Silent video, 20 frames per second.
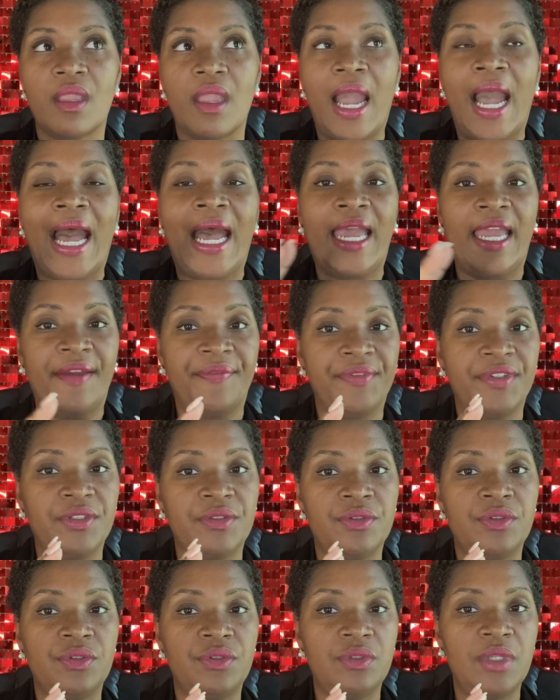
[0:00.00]
I have to
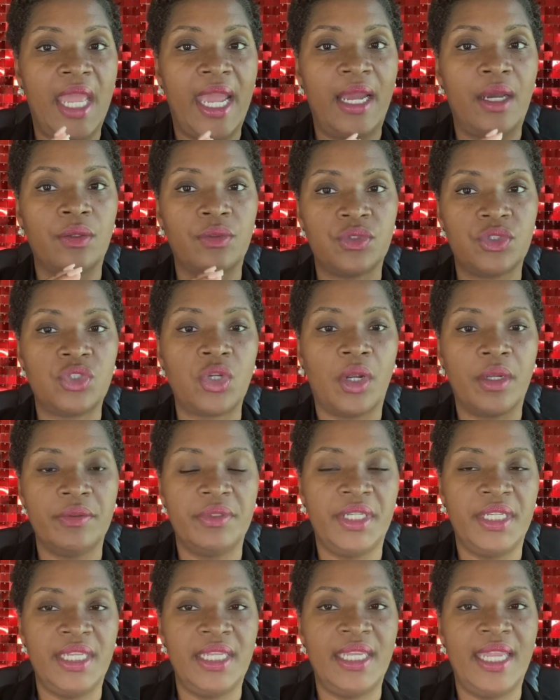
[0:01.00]
now start
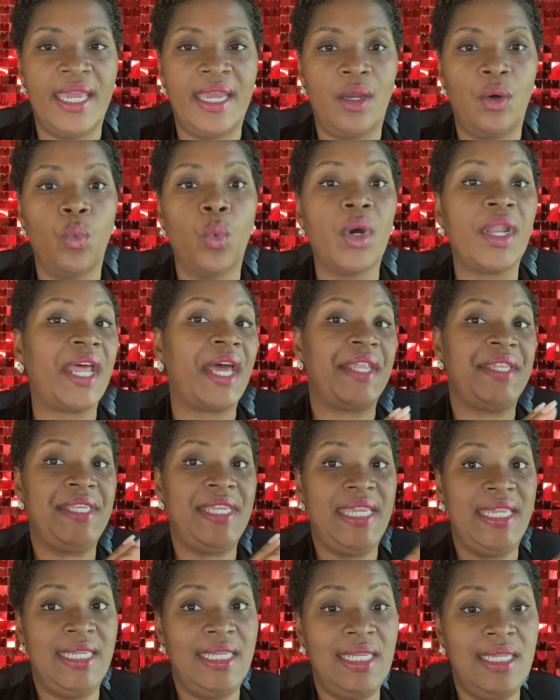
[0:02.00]
looking at what I
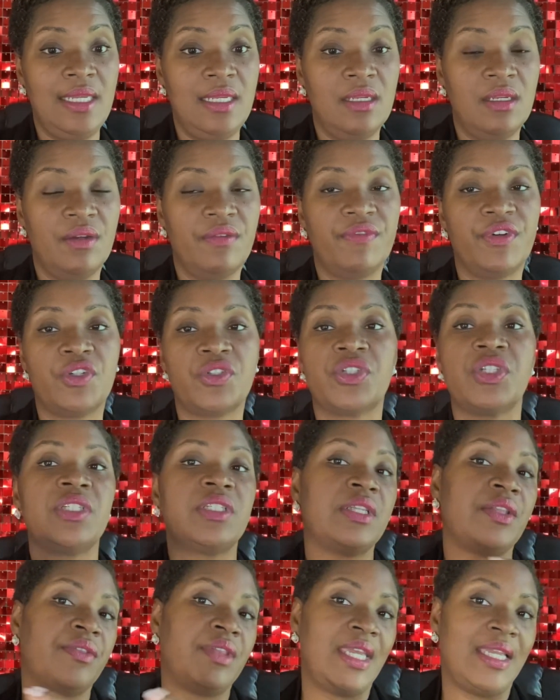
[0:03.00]
need versus
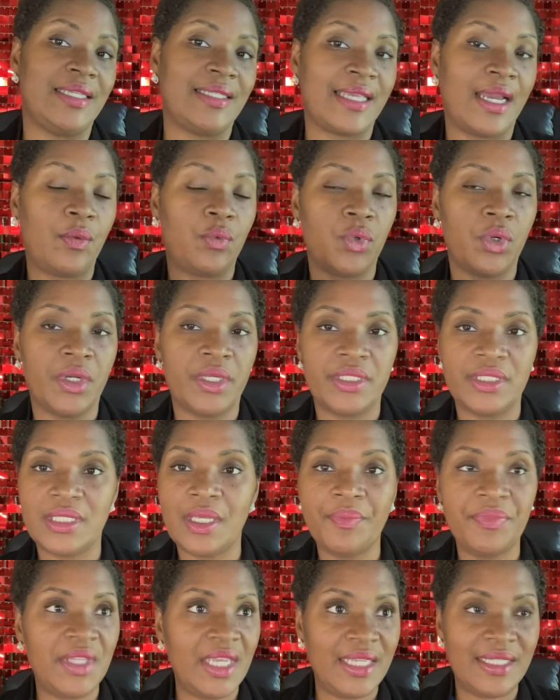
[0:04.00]
the things I want.
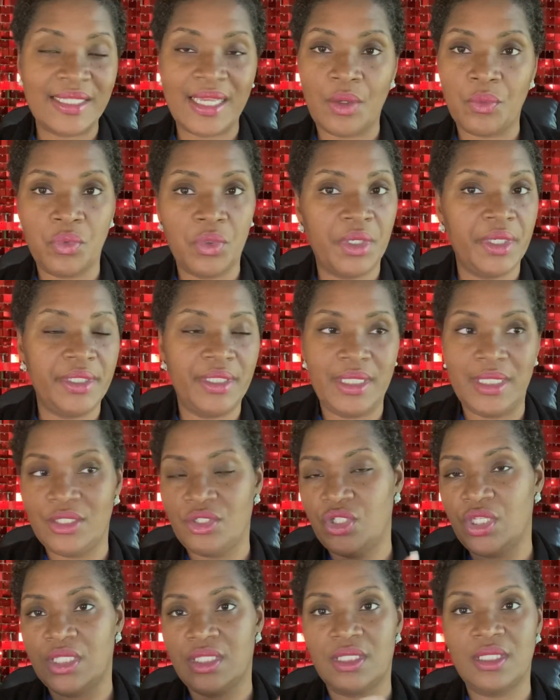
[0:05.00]
Some things I want, it's
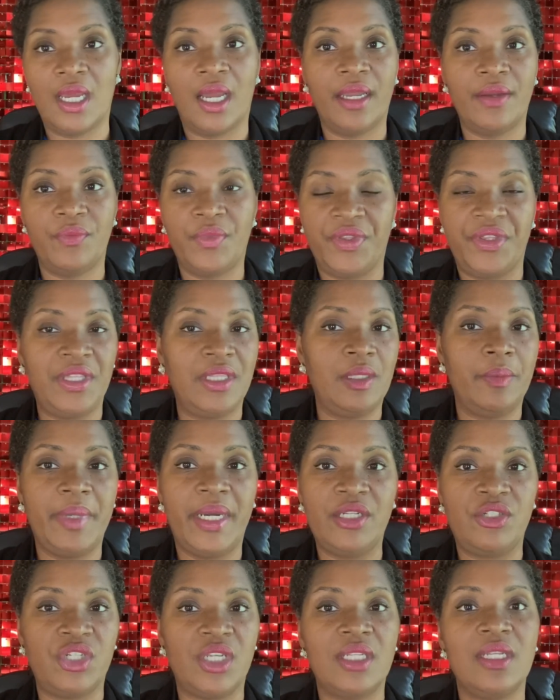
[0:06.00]
just not within the
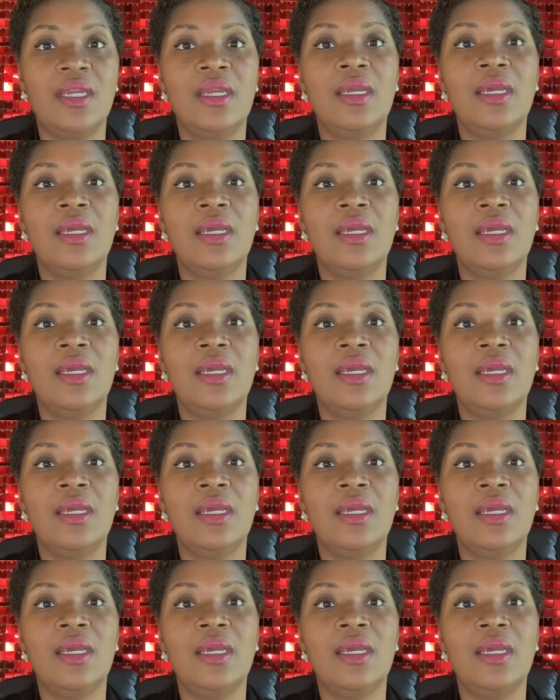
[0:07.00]
budget.